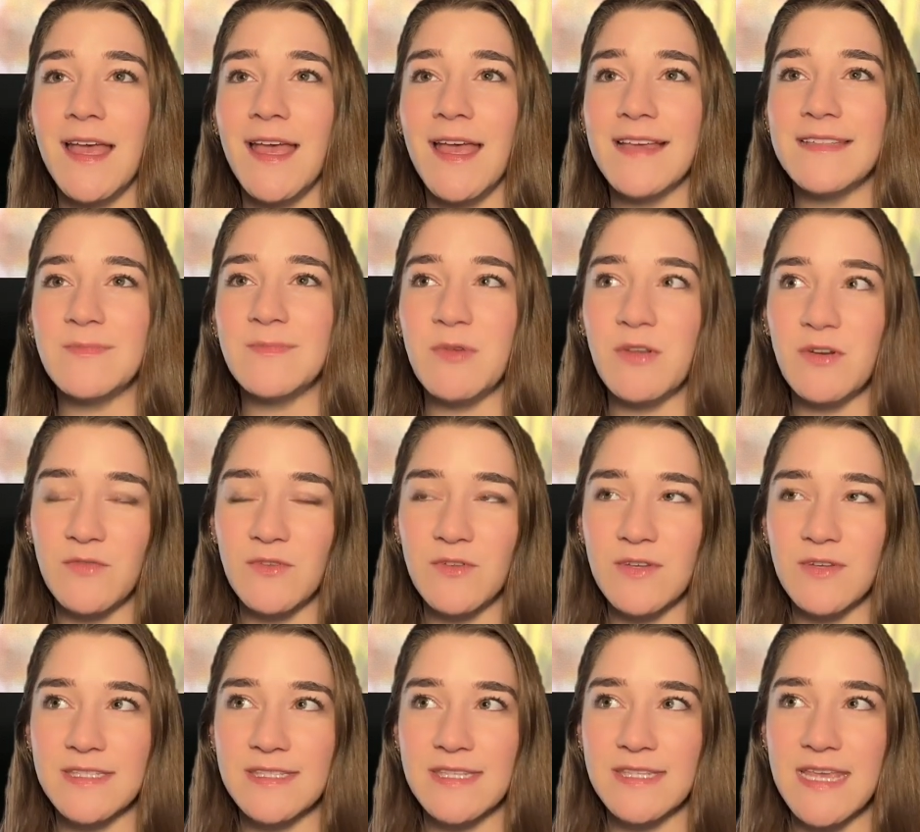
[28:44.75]
as beautiful
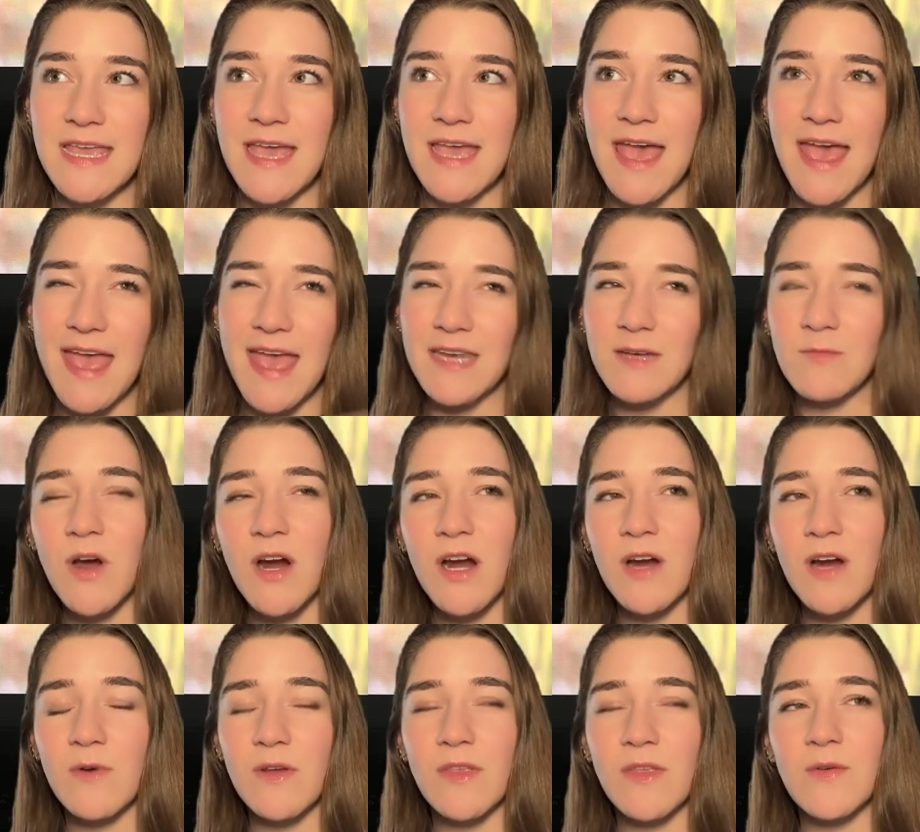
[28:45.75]
as the end
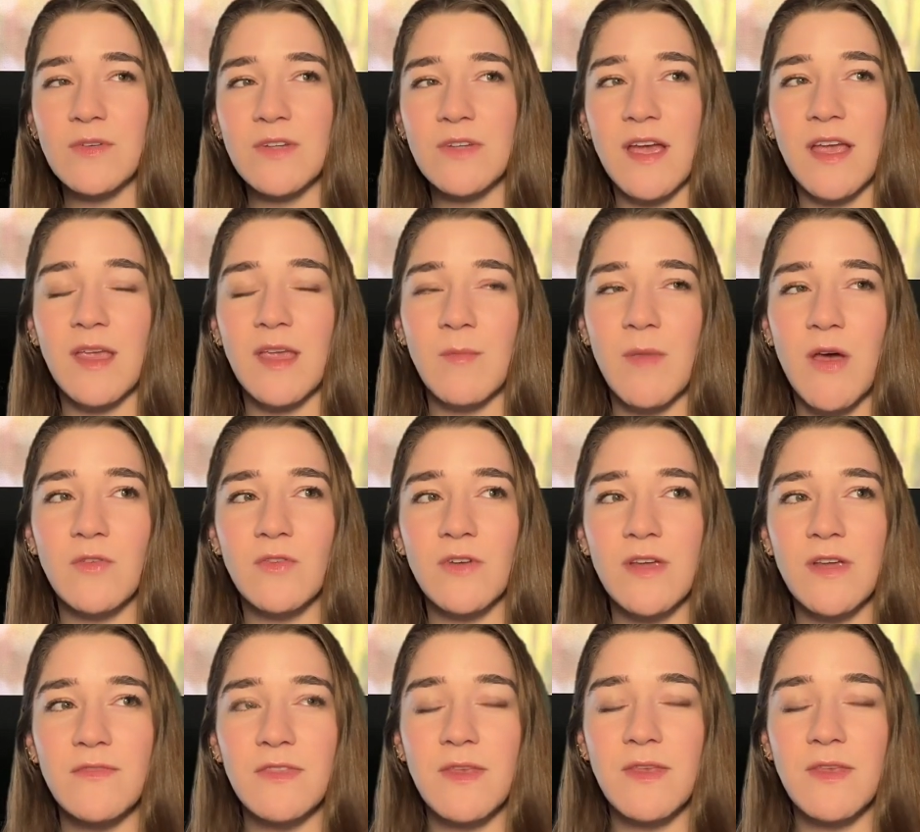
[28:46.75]
part where they were talking about grief,